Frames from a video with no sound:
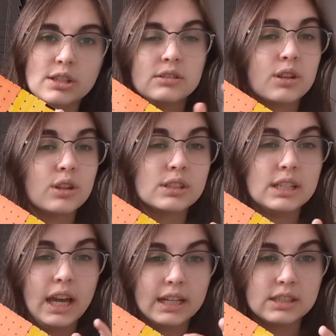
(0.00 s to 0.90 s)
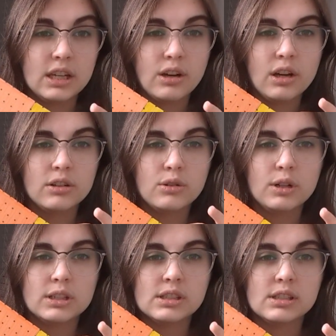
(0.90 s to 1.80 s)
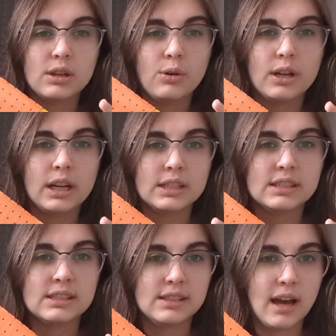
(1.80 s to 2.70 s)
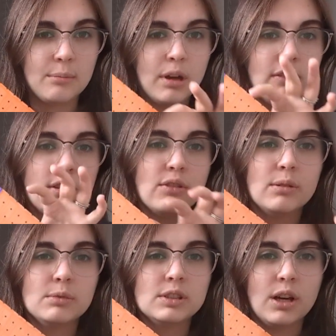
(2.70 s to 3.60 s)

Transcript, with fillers: So there's the exterior doors on some of the rooms.